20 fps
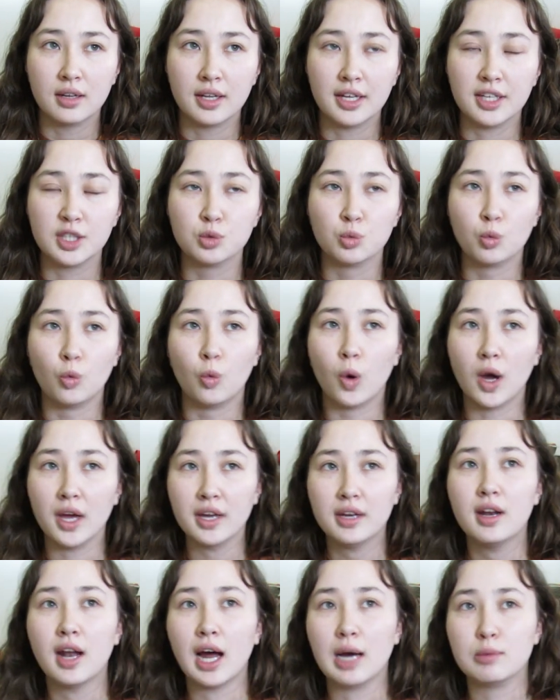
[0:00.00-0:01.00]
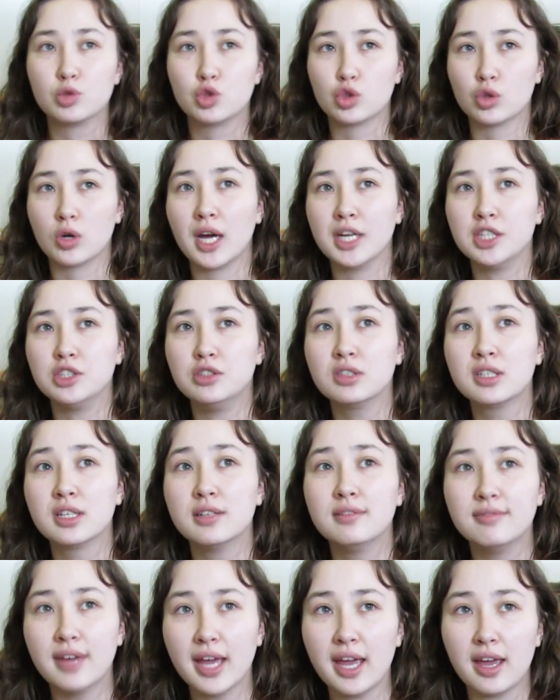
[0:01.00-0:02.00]
is what I'm trying to
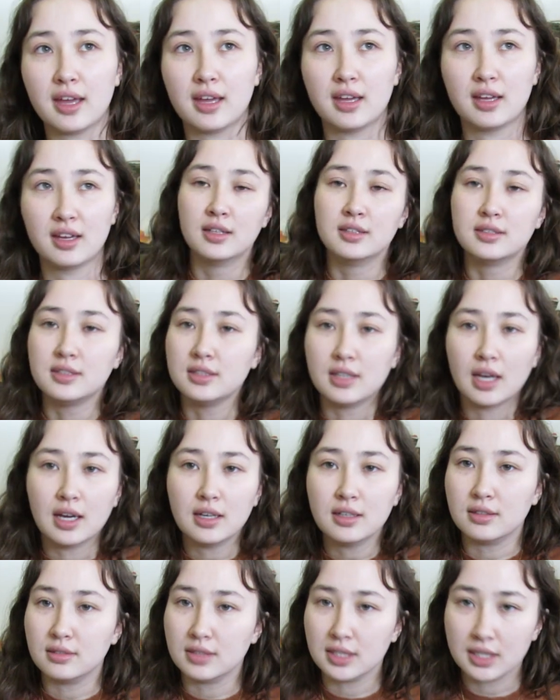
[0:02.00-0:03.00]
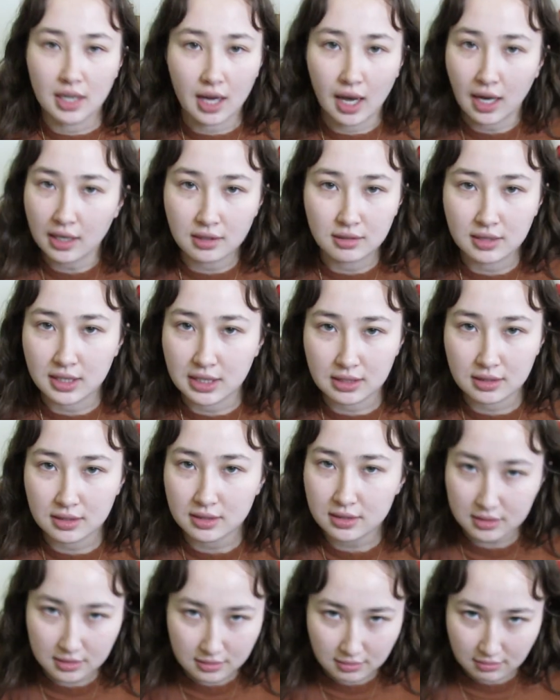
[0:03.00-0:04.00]
convey. See, I know English.